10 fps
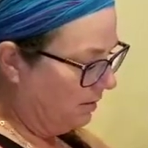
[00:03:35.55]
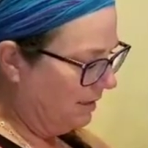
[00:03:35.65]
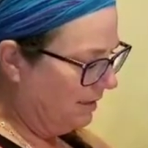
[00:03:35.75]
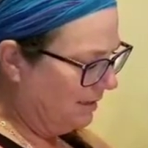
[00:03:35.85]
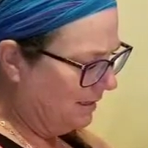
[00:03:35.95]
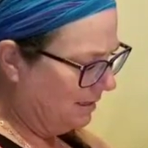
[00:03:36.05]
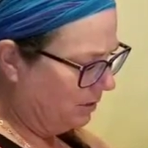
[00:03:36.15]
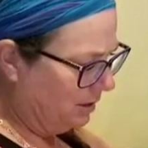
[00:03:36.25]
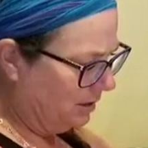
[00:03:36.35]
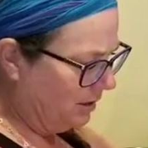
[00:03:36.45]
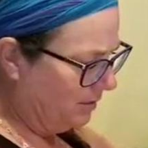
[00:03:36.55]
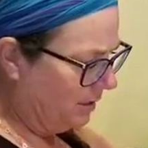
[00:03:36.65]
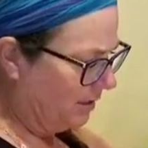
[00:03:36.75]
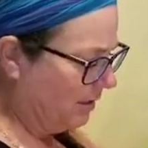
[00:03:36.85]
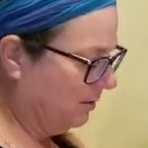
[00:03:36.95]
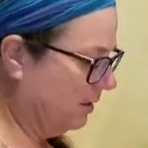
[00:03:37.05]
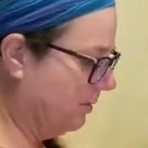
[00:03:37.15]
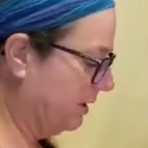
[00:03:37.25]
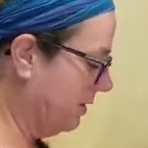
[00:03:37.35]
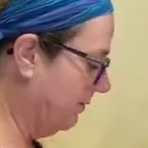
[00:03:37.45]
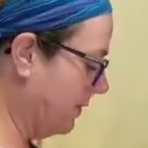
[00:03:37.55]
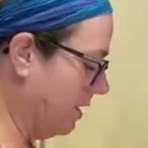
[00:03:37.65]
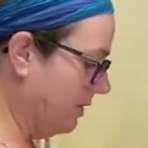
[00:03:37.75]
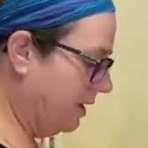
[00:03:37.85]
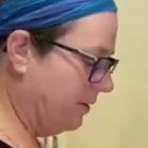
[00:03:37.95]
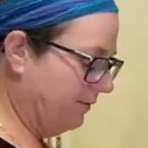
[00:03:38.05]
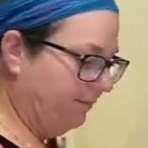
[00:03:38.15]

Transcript: A little extra in there because I was almost out. There we go.